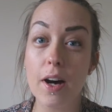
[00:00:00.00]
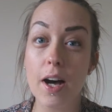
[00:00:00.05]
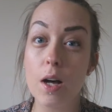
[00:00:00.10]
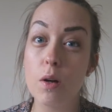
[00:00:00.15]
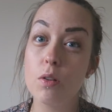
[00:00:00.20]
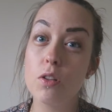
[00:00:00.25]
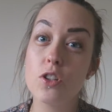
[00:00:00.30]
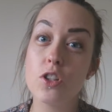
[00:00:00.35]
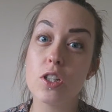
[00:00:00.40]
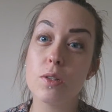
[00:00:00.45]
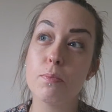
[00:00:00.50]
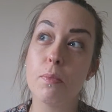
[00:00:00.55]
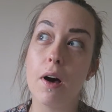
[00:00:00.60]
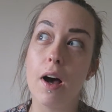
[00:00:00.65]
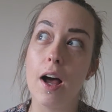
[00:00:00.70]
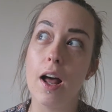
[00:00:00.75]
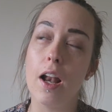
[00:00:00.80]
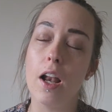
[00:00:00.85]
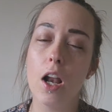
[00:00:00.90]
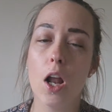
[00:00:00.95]
I will just
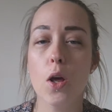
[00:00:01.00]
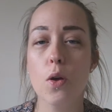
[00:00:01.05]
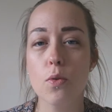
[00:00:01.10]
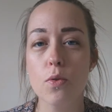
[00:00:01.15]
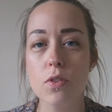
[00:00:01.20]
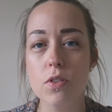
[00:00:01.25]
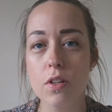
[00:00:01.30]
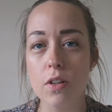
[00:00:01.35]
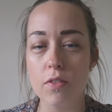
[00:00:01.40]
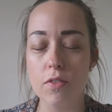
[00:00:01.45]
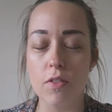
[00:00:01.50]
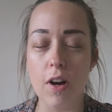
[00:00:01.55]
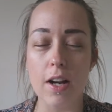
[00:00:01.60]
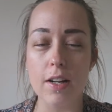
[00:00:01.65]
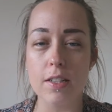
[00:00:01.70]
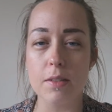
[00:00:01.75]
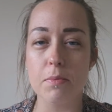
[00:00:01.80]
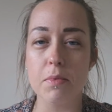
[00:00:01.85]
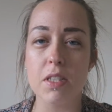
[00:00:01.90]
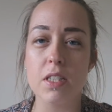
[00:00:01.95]
buy loads of
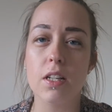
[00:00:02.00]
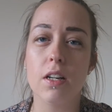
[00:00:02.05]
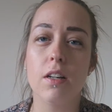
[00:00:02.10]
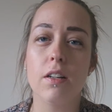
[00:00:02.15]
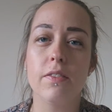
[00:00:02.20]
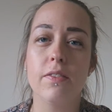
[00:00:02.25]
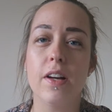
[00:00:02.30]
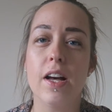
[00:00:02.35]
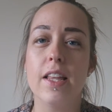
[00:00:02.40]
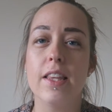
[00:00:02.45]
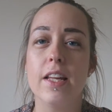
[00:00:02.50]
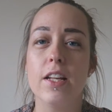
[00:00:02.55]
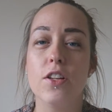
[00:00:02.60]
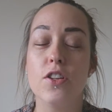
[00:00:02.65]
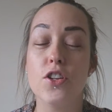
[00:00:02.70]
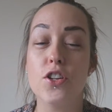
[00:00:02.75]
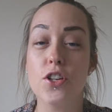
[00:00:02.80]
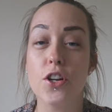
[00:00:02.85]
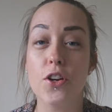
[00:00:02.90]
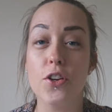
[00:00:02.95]
random stuff and
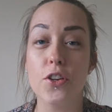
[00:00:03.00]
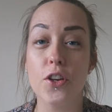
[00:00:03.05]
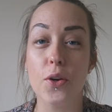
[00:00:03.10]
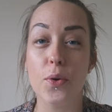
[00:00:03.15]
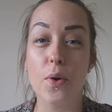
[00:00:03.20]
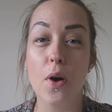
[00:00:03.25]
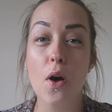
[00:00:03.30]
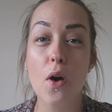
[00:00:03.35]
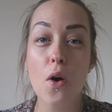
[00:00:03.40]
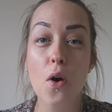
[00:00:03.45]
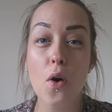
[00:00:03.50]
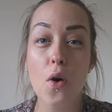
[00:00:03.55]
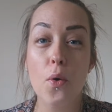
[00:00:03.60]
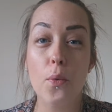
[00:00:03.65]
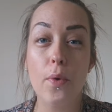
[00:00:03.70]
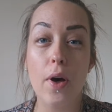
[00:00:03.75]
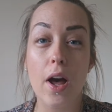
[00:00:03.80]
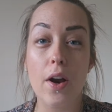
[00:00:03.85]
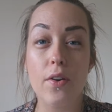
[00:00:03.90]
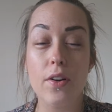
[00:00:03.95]
then show you,
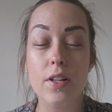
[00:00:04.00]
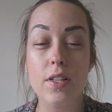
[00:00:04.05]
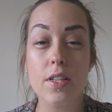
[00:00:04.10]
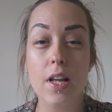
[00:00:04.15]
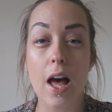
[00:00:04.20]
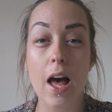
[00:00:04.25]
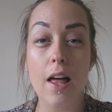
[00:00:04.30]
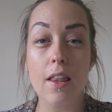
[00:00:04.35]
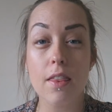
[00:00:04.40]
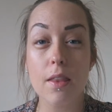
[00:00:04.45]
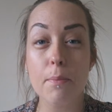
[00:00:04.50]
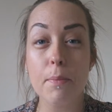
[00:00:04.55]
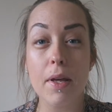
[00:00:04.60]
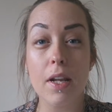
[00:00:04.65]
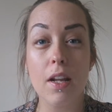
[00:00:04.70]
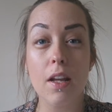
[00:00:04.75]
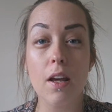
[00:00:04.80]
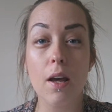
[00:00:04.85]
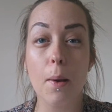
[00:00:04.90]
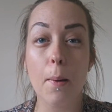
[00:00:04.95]
whereas at the
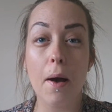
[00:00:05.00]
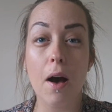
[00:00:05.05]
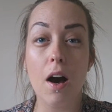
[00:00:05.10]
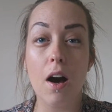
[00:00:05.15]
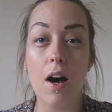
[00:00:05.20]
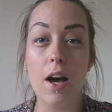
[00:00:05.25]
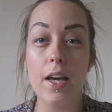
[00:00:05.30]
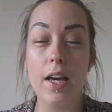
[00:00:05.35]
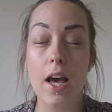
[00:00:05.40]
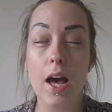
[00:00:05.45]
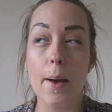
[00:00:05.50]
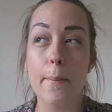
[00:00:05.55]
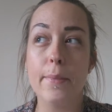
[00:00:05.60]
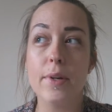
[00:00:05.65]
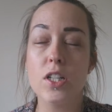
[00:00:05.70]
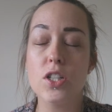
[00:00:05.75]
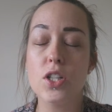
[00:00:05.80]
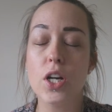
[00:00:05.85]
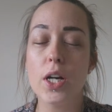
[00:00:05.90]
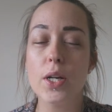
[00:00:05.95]
minute I
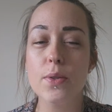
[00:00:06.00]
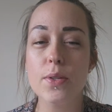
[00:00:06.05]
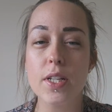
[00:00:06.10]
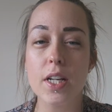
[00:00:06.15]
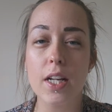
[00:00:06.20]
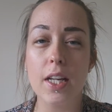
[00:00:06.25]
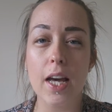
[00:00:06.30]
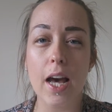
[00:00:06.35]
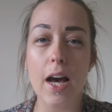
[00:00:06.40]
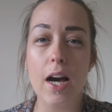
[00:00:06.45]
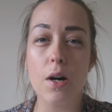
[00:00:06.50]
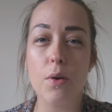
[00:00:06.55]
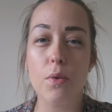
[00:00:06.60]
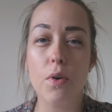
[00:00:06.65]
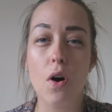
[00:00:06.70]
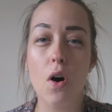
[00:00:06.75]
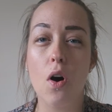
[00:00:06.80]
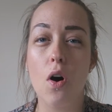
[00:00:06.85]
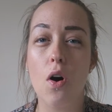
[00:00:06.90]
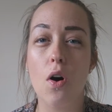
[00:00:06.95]
am totally
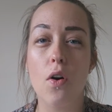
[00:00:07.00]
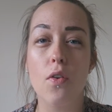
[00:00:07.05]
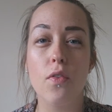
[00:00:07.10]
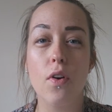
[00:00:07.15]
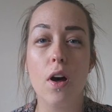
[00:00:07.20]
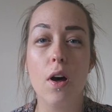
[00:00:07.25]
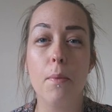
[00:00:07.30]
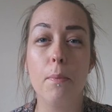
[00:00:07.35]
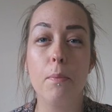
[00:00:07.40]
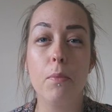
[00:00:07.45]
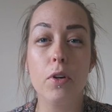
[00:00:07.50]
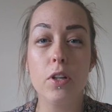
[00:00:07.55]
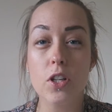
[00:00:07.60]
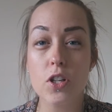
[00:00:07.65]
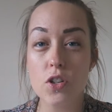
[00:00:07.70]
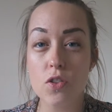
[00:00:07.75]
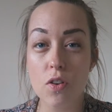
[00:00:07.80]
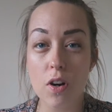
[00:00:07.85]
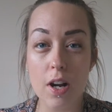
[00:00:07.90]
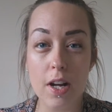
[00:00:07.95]
out of
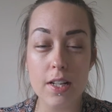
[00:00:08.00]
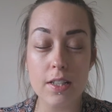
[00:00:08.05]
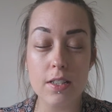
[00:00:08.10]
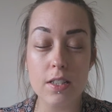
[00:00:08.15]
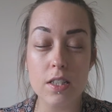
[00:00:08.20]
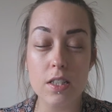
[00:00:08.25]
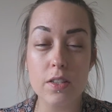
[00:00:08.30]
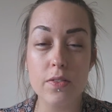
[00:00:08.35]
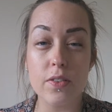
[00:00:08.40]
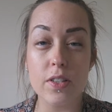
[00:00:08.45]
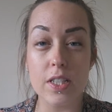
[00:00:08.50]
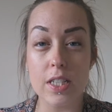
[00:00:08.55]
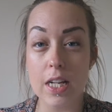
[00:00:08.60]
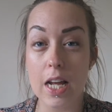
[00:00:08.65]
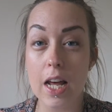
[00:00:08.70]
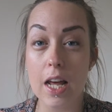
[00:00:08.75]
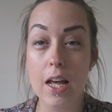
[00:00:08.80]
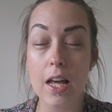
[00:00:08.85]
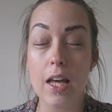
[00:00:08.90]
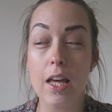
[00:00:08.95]
moisturizers for
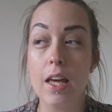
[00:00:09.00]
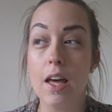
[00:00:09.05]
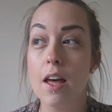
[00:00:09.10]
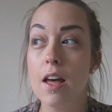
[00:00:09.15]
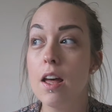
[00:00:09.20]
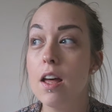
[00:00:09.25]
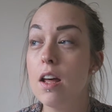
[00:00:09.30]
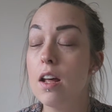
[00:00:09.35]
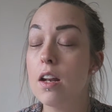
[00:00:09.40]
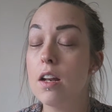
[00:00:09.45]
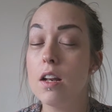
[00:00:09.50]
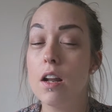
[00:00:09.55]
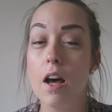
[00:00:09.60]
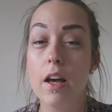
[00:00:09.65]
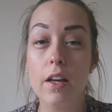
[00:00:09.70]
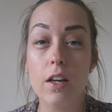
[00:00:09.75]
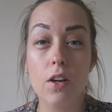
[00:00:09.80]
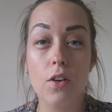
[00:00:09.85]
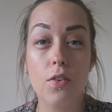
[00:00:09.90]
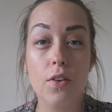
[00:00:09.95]
day,
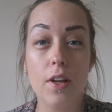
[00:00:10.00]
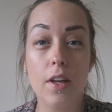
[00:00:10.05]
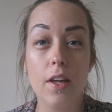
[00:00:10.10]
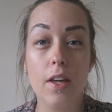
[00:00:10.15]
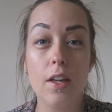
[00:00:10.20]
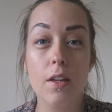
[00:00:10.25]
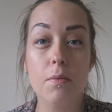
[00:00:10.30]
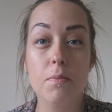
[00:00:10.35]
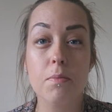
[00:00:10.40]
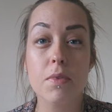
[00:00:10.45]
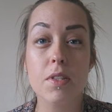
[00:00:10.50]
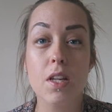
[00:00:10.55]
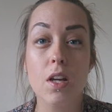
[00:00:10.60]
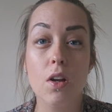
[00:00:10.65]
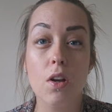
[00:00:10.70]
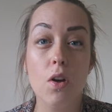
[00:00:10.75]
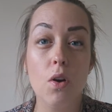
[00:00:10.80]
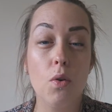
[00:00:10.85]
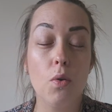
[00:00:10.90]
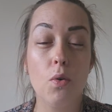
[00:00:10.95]
night creams,
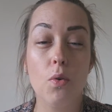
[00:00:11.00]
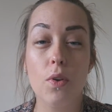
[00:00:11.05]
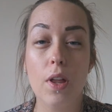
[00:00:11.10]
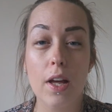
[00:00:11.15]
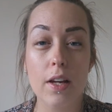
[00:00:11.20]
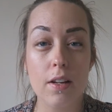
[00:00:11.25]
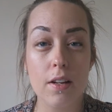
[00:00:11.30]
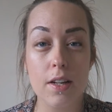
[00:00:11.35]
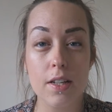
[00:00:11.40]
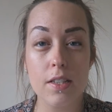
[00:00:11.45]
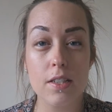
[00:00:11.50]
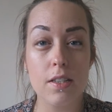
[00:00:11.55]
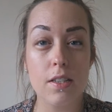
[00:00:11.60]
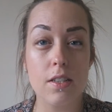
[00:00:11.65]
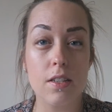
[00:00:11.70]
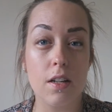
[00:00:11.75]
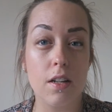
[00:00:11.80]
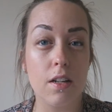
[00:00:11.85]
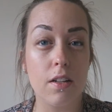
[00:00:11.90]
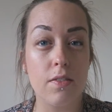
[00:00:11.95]
all that kind of
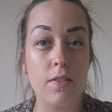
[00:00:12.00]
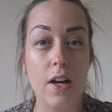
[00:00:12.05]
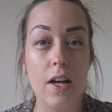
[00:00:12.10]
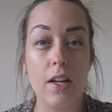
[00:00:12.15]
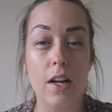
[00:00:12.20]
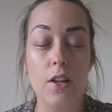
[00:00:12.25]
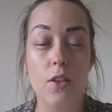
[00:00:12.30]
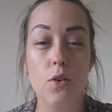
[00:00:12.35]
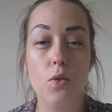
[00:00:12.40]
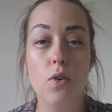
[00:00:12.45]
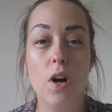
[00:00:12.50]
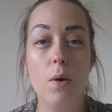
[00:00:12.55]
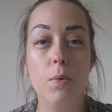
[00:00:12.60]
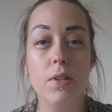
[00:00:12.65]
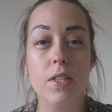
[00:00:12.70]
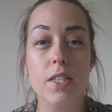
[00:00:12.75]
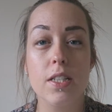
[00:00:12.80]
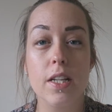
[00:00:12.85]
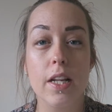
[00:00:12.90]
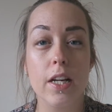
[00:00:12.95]
stuff, and I thought I
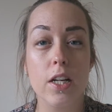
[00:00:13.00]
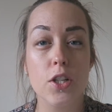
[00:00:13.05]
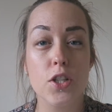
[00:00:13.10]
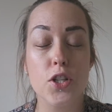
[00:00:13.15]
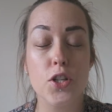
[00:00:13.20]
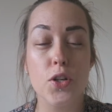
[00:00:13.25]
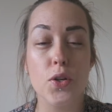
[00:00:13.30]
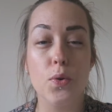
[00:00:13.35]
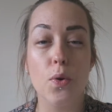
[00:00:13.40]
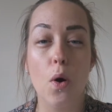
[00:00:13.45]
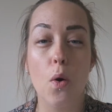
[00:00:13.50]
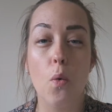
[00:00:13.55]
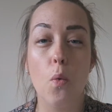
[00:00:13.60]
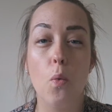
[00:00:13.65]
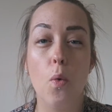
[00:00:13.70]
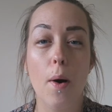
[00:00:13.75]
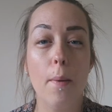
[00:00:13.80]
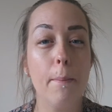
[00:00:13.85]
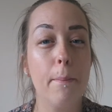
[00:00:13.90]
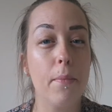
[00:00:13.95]
would stick to
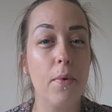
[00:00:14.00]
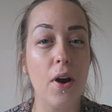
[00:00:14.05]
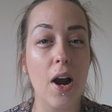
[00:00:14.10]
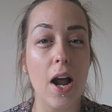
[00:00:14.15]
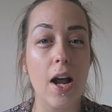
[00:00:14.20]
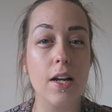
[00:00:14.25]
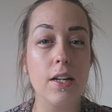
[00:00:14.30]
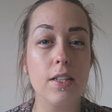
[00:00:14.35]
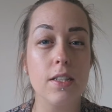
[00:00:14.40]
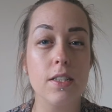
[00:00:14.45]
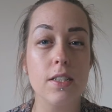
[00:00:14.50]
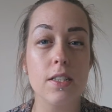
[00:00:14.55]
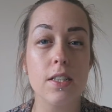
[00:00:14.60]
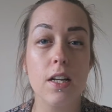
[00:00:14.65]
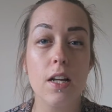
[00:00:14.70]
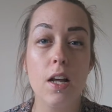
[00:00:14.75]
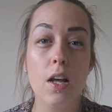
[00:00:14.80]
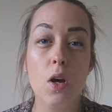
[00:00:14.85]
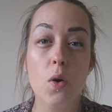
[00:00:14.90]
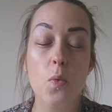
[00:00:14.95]
one brand
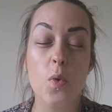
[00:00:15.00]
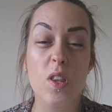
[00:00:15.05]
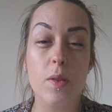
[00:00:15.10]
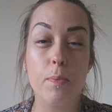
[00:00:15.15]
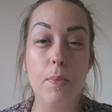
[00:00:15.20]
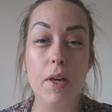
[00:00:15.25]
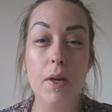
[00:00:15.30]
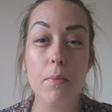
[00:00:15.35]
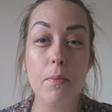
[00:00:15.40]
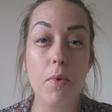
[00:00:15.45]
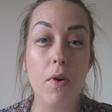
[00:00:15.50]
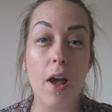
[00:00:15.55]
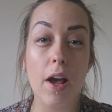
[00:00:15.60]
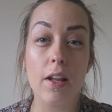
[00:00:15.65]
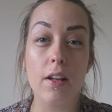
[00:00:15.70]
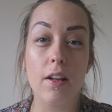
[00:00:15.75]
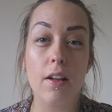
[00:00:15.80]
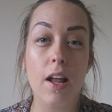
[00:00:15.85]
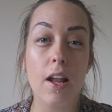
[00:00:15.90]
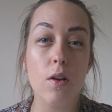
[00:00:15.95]
with being
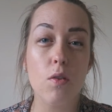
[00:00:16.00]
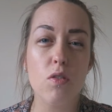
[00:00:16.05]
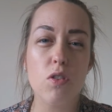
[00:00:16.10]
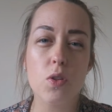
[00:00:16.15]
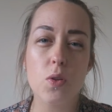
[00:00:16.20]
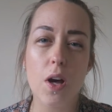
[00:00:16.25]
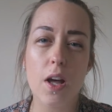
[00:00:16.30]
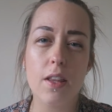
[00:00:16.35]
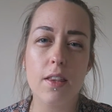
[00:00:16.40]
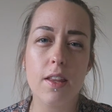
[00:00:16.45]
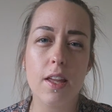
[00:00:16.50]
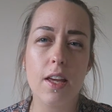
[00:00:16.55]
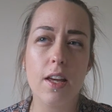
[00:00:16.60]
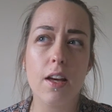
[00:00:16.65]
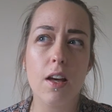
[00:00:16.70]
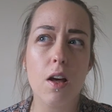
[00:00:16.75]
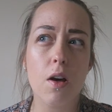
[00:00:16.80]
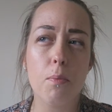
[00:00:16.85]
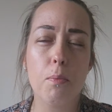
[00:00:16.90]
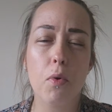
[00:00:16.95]
pregnant. And also I
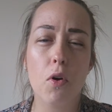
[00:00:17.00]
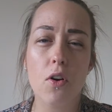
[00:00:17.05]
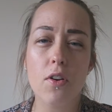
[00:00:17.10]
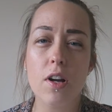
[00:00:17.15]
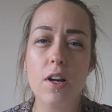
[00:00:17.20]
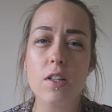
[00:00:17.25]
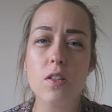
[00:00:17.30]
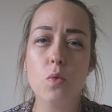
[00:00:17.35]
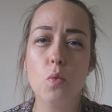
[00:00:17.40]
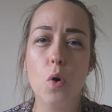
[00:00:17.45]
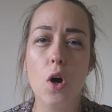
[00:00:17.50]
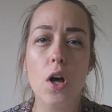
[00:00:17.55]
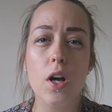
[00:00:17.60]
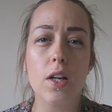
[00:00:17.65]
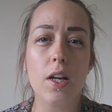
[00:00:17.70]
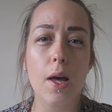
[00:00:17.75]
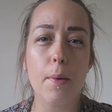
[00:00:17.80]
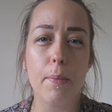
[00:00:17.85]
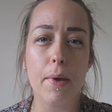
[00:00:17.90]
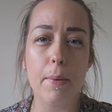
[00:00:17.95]
think products
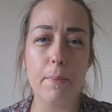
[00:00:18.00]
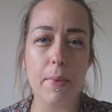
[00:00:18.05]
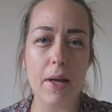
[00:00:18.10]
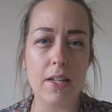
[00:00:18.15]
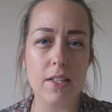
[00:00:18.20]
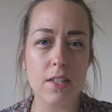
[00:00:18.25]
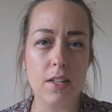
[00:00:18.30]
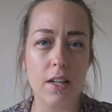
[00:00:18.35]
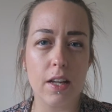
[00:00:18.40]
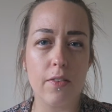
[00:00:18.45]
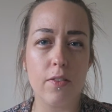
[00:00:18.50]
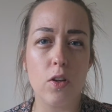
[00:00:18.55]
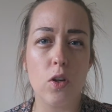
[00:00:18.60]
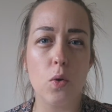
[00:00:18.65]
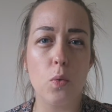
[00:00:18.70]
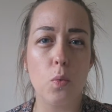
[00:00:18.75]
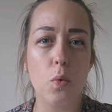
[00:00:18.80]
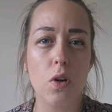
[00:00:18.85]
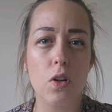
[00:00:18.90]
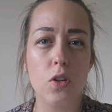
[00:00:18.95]
work a bit better if
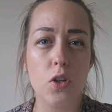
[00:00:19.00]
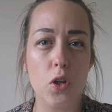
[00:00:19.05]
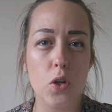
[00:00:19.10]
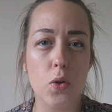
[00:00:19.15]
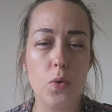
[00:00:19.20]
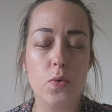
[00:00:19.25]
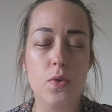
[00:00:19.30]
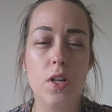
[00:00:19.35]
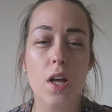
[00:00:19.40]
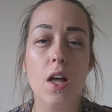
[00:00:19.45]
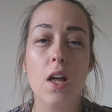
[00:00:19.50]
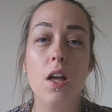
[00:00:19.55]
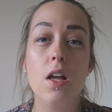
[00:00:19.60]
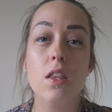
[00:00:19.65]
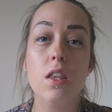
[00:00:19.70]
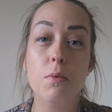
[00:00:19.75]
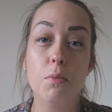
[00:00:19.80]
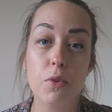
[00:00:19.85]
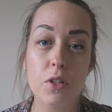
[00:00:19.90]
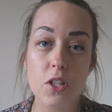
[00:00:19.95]
you use
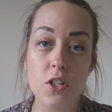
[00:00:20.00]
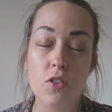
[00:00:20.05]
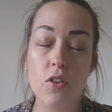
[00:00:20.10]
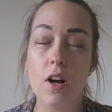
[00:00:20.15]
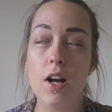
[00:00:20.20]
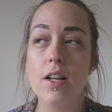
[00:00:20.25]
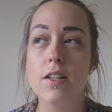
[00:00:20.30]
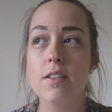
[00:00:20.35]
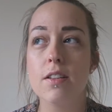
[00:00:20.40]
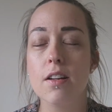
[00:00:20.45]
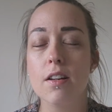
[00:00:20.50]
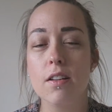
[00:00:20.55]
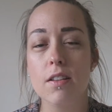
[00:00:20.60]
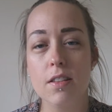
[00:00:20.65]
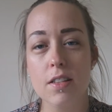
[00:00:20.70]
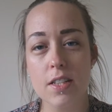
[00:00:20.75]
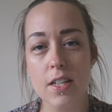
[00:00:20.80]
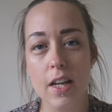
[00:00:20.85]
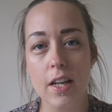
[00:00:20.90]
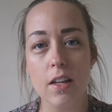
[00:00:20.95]
the moisturiser,
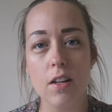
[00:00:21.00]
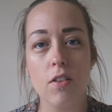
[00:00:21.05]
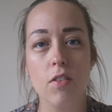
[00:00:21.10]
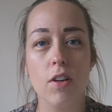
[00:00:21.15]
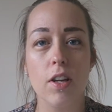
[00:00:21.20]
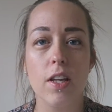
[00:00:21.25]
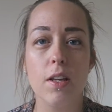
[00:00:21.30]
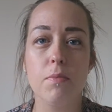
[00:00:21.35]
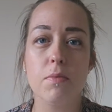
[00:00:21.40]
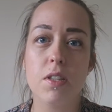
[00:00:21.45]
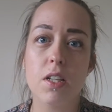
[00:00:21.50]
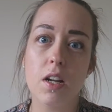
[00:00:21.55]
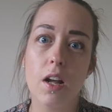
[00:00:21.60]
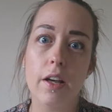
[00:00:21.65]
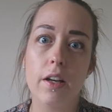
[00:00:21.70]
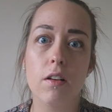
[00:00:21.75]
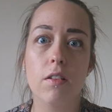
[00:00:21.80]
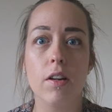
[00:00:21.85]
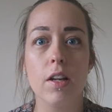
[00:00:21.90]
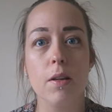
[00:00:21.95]
the day creams, the
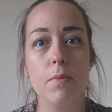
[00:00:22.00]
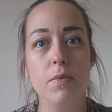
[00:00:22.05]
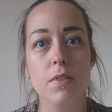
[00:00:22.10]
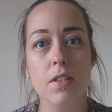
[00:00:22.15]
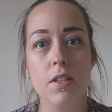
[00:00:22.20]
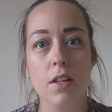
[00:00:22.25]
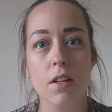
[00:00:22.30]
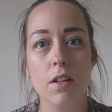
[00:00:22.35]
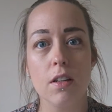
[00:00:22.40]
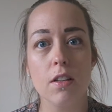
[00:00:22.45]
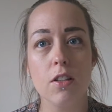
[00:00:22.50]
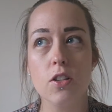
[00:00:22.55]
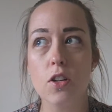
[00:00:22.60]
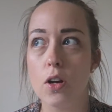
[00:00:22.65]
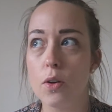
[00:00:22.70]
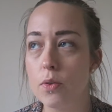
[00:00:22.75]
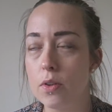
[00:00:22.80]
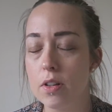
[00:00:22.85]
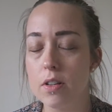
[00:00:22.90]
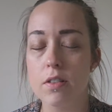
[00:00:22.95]
night creams, the
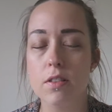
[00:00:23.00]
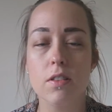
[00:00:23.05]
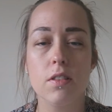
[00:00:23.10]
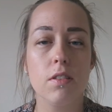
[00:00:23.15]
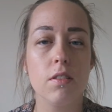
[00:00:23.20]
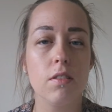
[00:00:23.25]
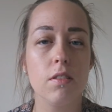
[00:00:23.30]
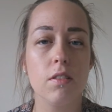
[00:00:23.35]
toners,